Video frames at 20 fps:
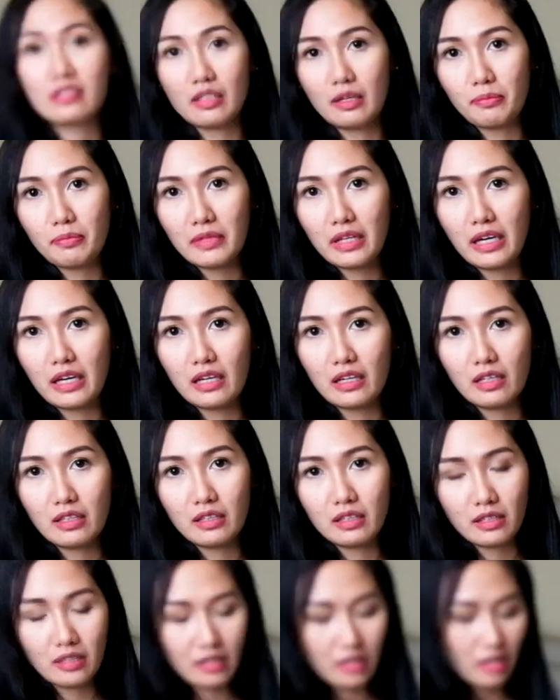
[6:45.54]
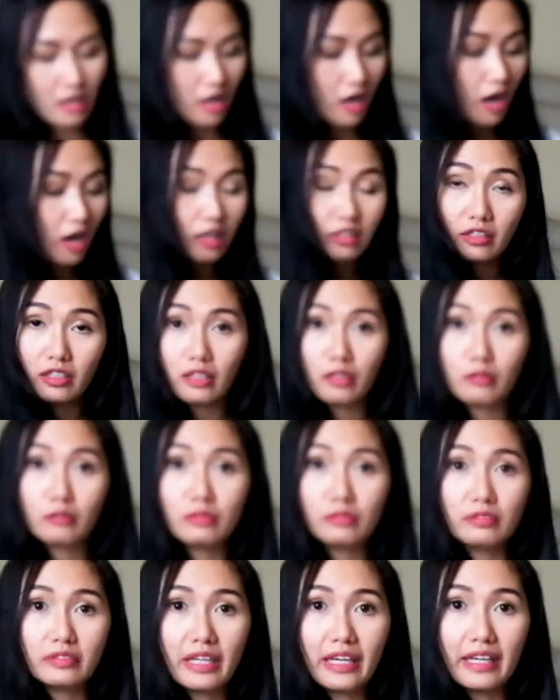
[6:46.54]
something on you
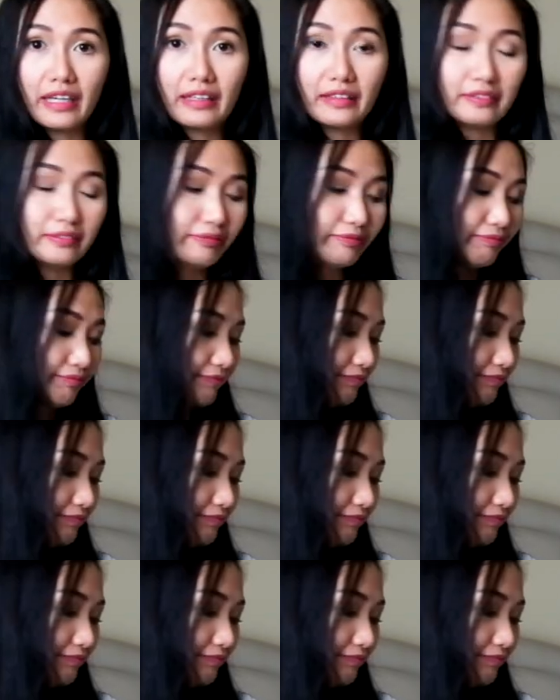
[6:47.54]
and,